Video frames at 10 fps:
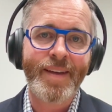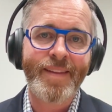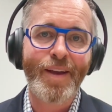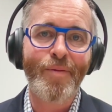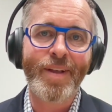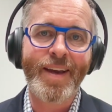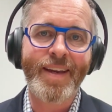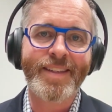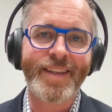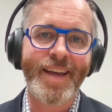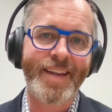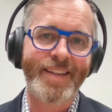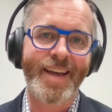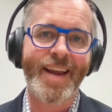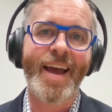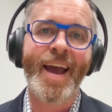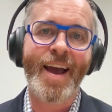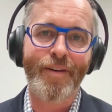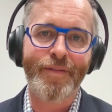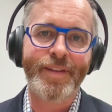They're related to getting data
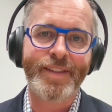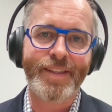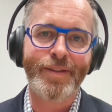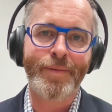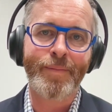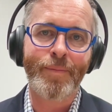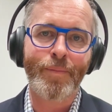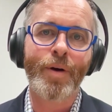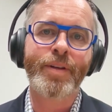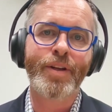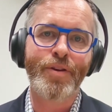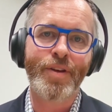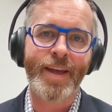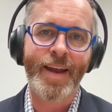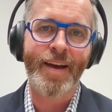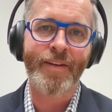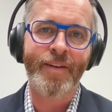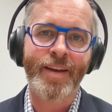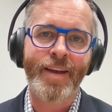out of the system. What can you get out?